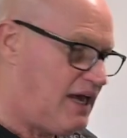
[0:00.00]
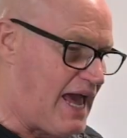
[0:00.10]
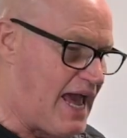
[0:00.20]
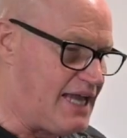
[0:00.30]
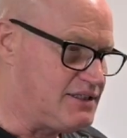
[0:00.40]

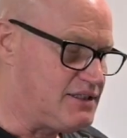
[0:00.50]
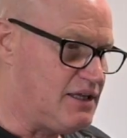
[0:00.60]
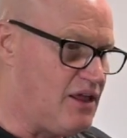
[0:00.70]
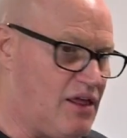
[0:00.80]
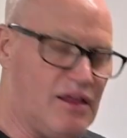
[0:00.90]
and
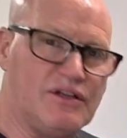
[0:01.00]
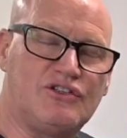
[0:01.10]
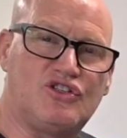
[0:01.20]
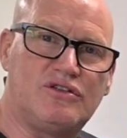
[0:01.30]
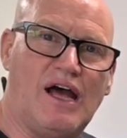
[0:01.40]

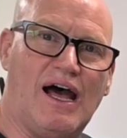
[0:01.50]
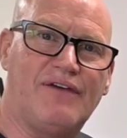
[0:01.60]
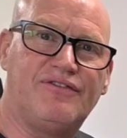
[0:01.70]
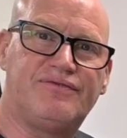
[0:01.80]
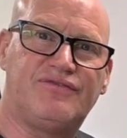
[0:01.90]

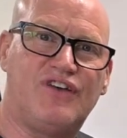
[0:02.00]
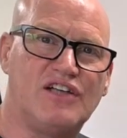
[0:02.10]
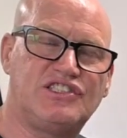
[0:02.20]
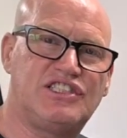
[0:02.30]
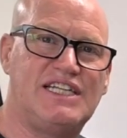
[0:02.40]

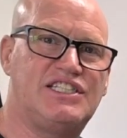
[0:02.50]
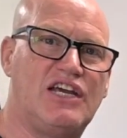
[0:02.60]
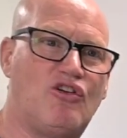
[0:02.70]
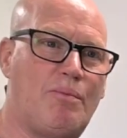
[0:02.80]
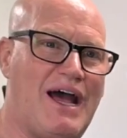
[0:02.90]
Fast TT
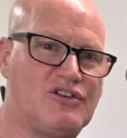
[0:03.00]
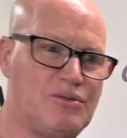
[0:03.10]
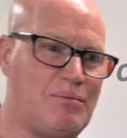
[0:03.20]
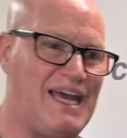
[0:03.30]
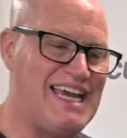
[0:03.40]
are about to
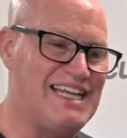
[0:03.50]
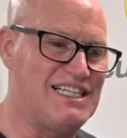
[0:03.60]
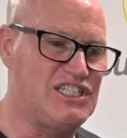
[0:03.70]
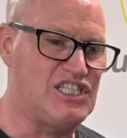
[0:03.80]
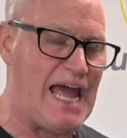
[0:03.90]
make an
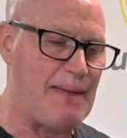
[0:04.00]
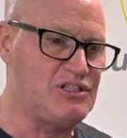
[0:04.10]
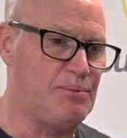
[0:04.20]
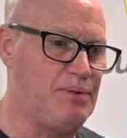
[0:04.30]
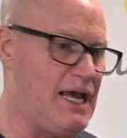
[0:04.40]

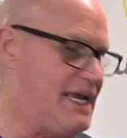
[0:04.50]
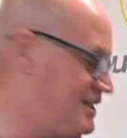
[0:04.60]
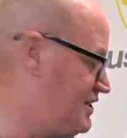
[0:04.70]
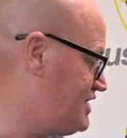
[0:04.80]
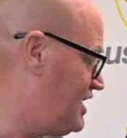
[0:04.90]
adapter plate
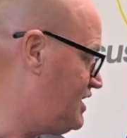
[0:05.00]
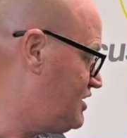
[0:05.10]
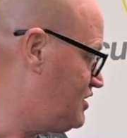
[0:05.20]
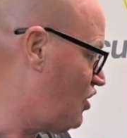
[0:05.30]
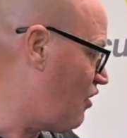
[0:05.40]
to
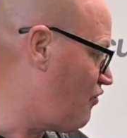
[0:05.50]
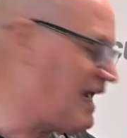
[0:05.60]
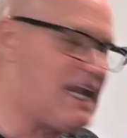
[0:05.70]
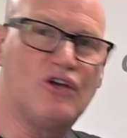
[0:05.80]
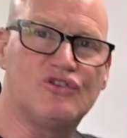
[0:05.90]
sit
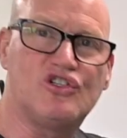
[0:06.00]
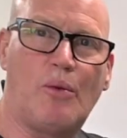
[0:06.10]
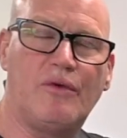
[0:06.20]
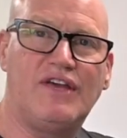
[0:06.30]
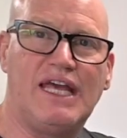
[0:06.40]
directly on
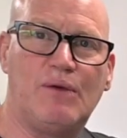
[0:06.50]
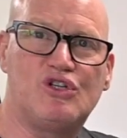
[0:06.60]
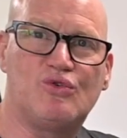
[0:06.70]
top of here, which